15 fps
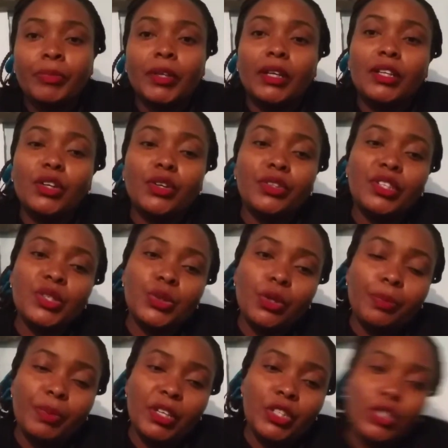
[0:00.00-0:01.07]
Now, this your
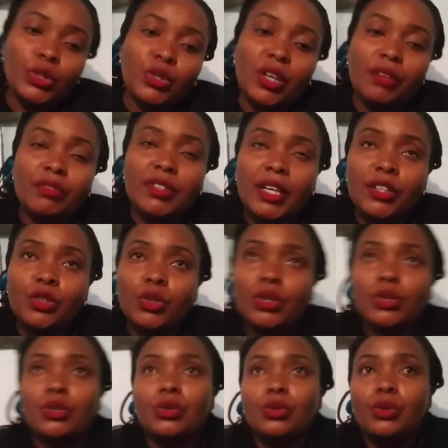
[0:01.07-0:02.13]
patient, you have done your
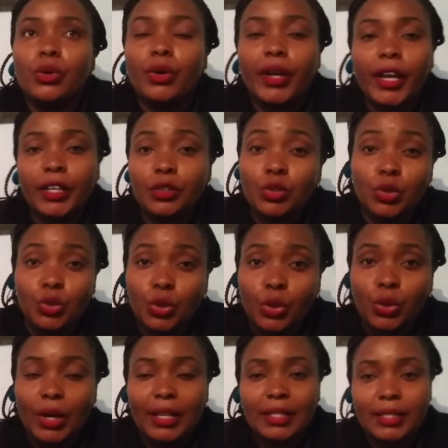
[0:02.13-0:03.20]
head to
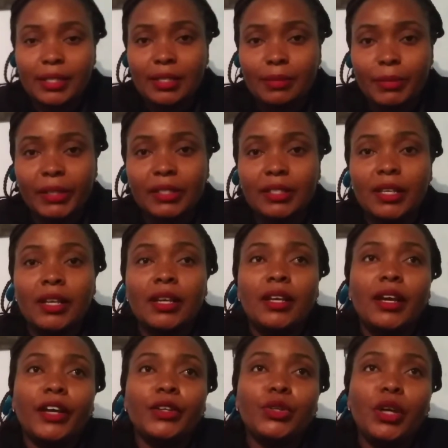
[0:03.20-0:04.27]
toe assessment,
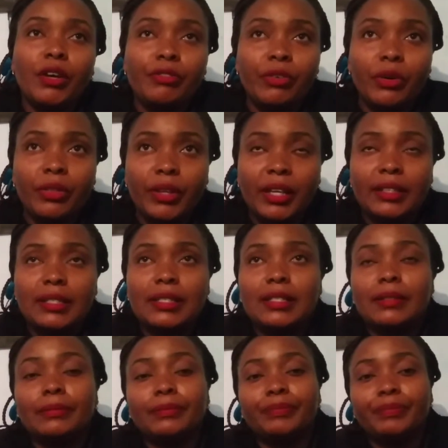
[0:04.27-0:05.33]
and you have found that
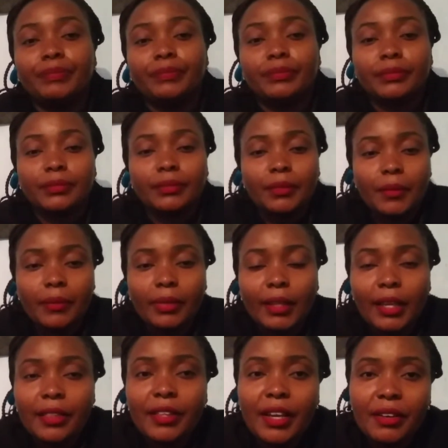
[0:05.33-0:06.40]

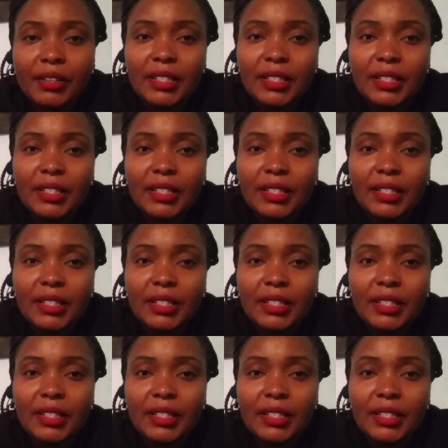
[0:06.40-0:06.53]
let